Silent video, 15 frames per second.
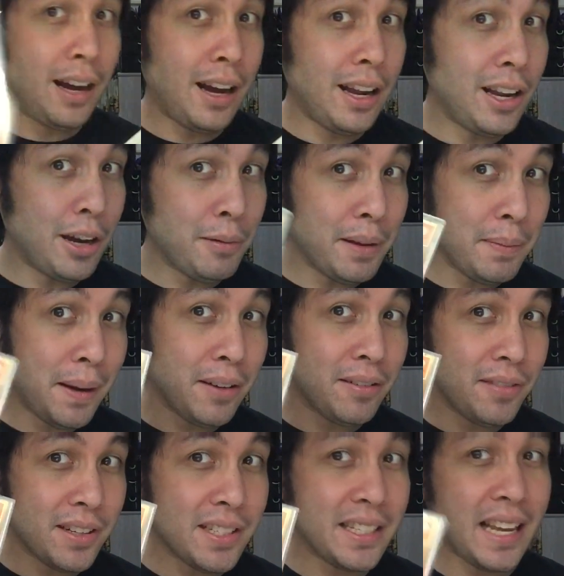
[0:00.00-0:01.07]
Along with Marvel
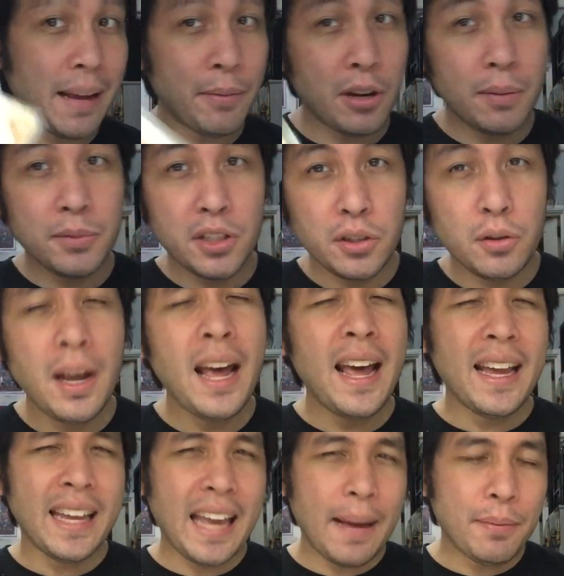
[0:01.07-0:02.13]
vs. Capcom 2,
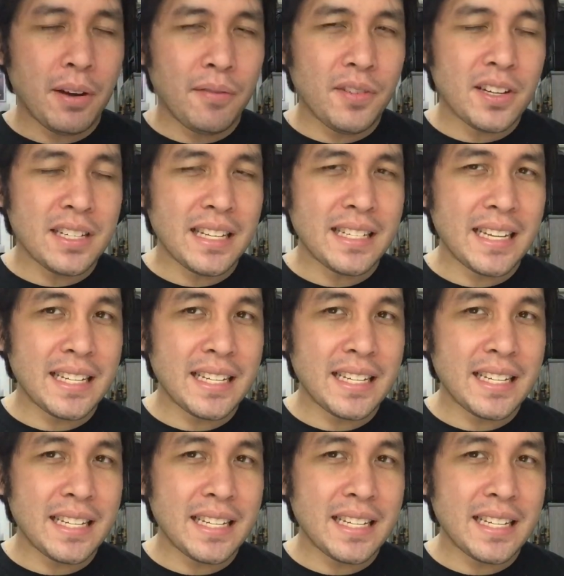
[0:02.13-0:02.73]
Capcom vs.